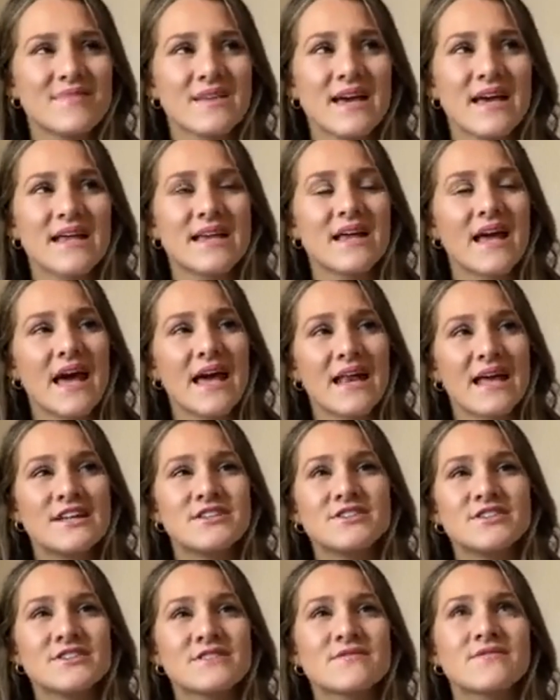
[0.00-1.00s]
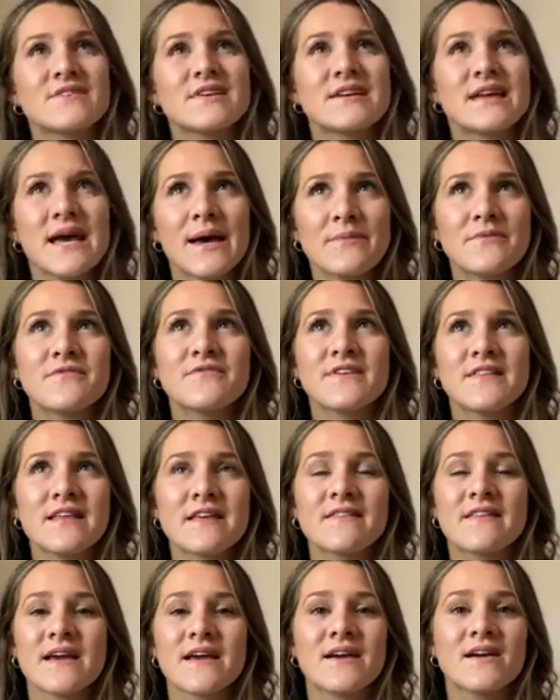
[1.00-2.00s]
and I just kept
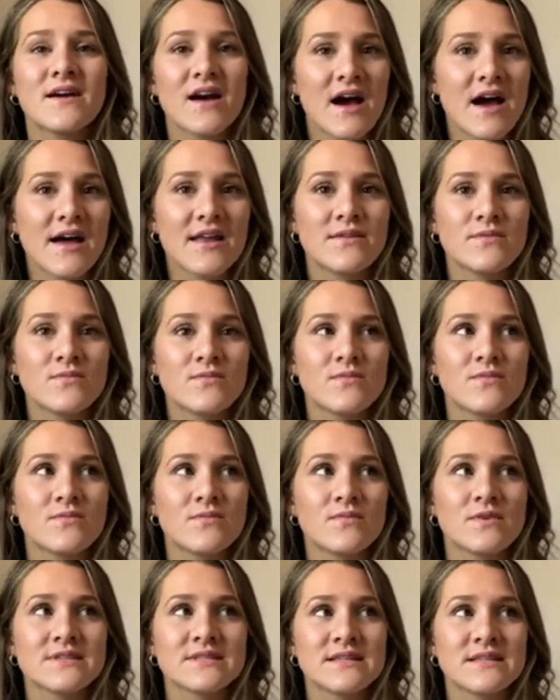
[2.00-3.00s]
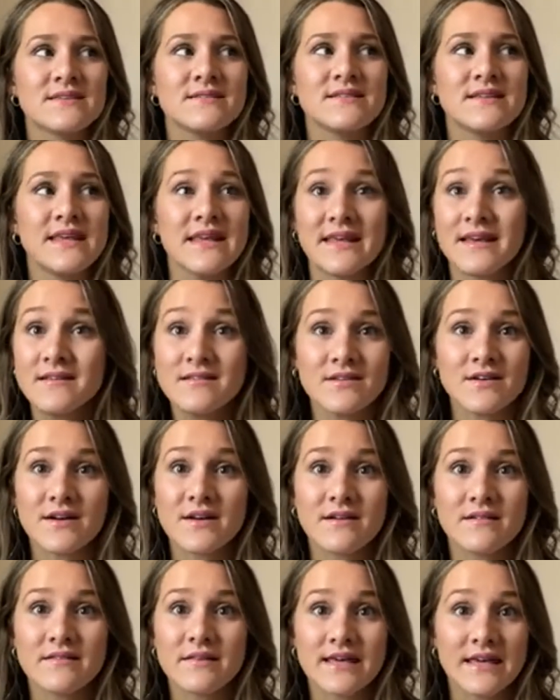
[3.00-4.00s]
feeling like God was a
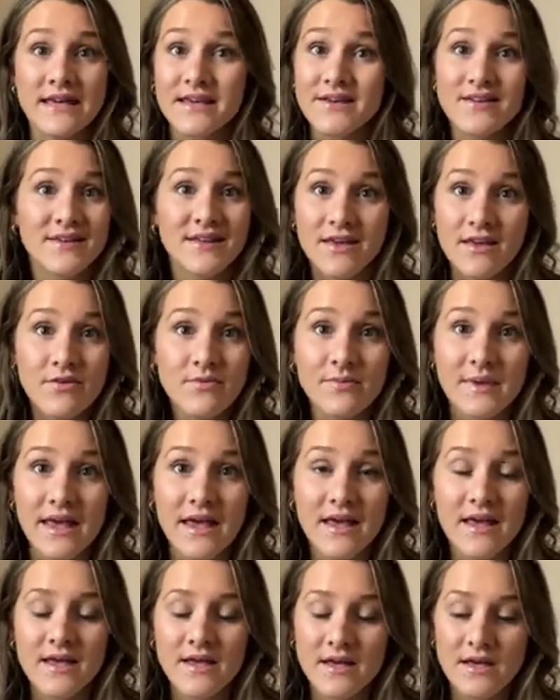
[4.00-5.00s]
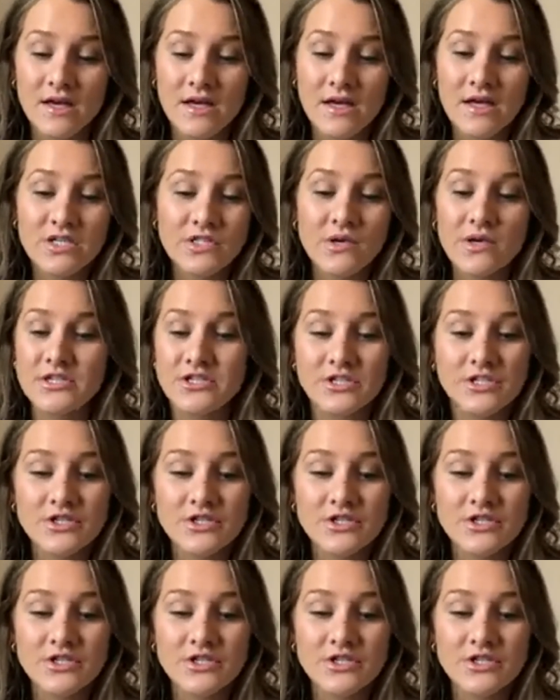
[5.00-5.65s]
healer. He could heal me. So I just